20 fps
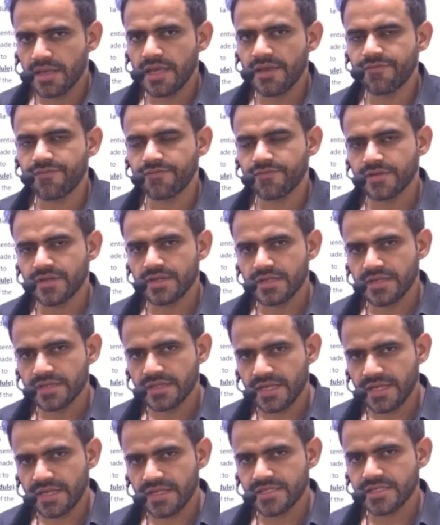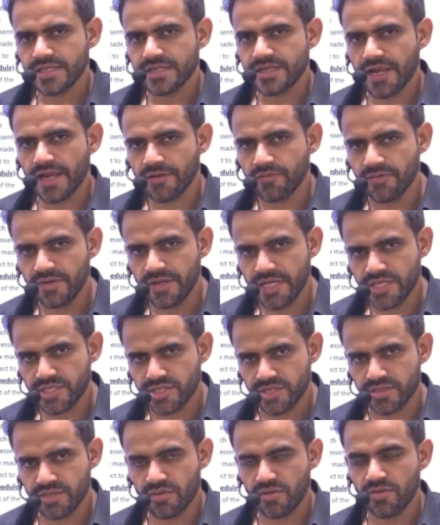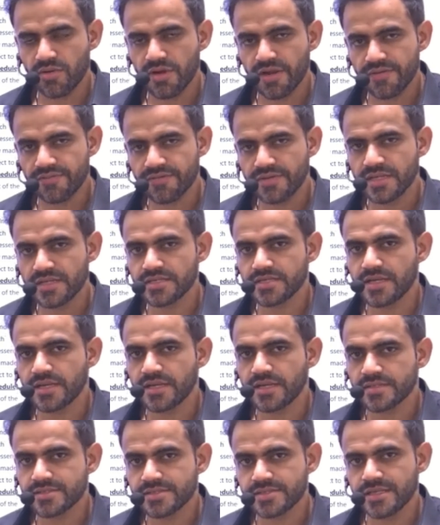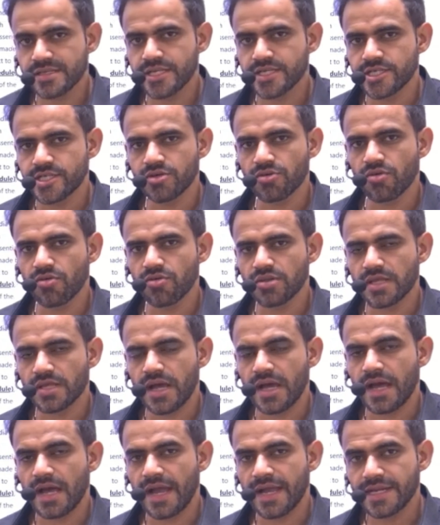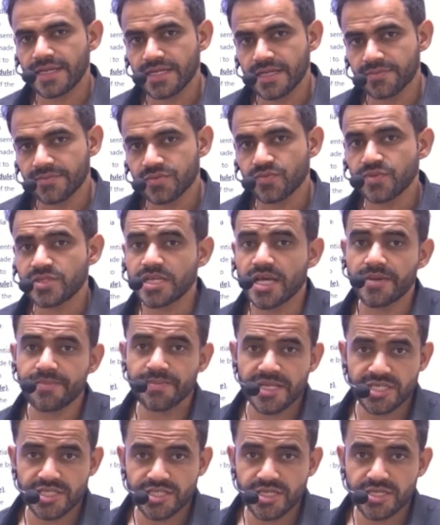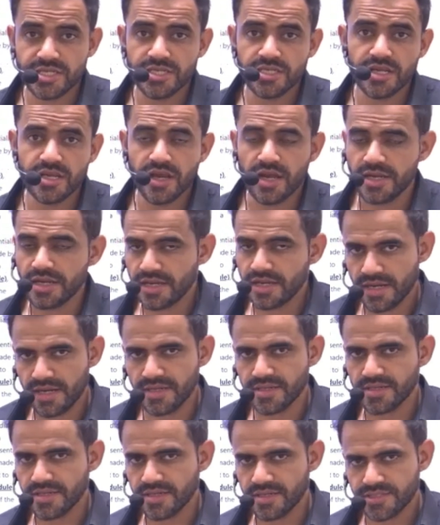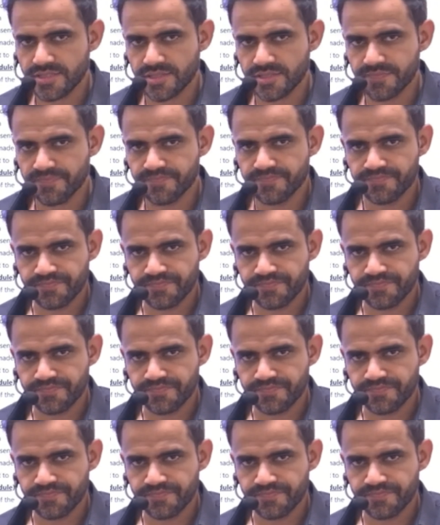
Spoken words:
If there is a regulation or if there is a legislation on the items which are mentioned in the concurrent list,